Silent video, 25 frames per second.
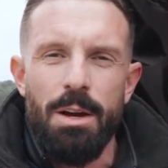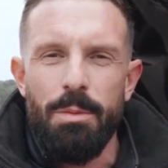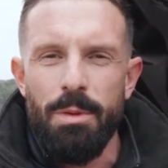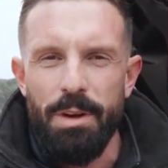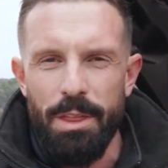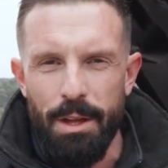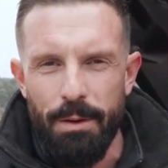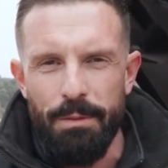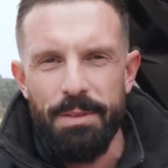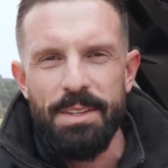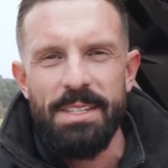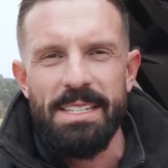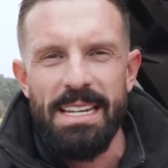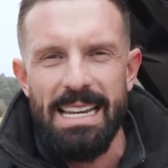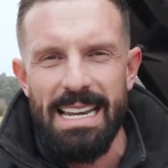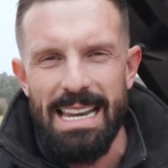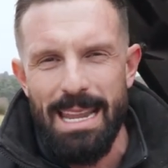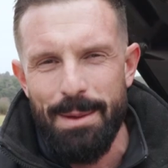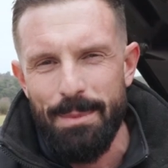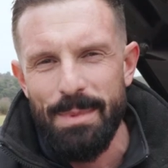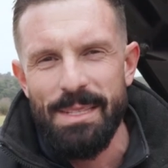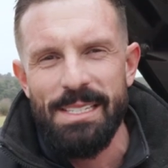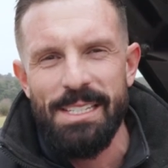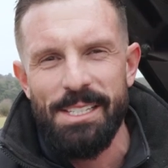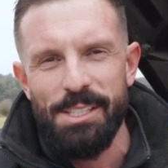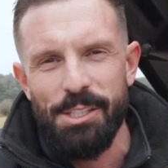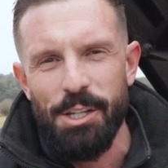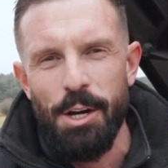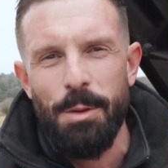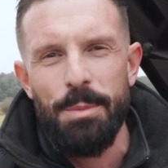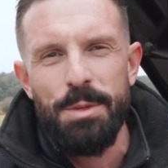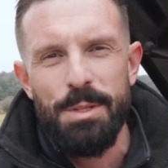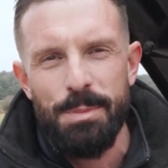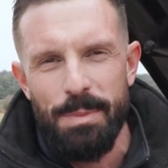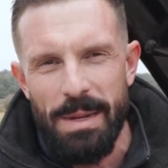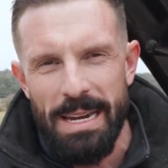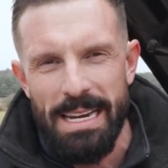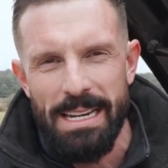with obviously a limited
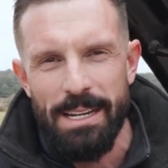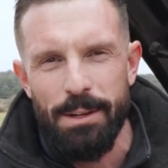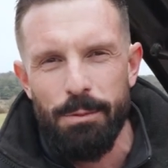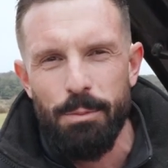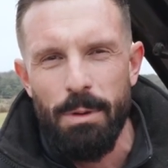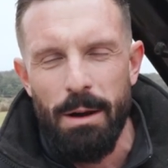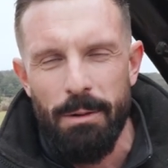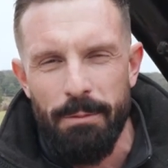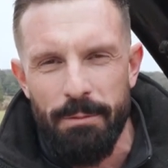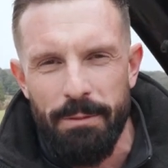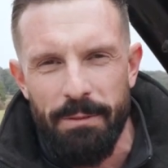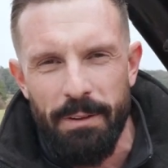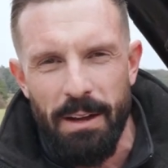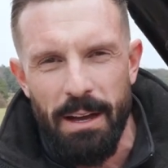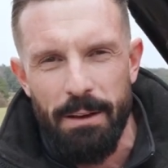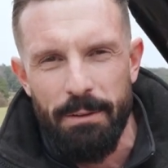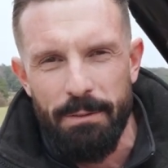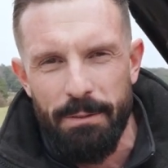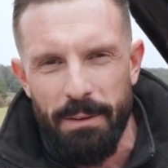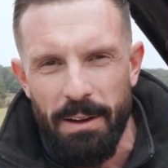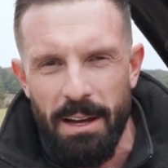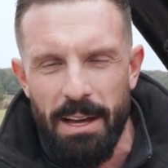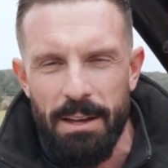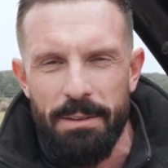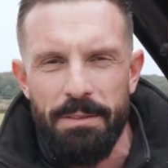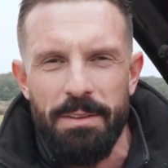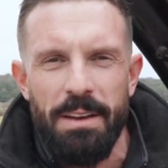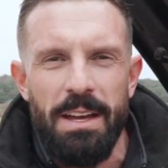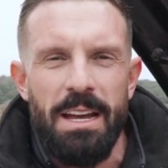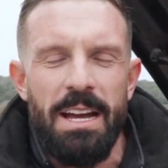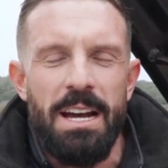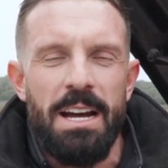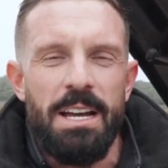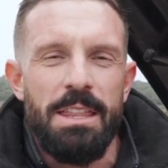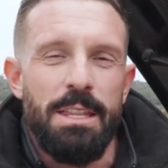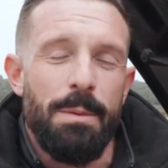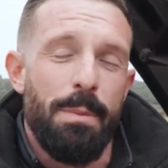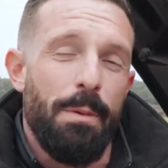top speed of 155.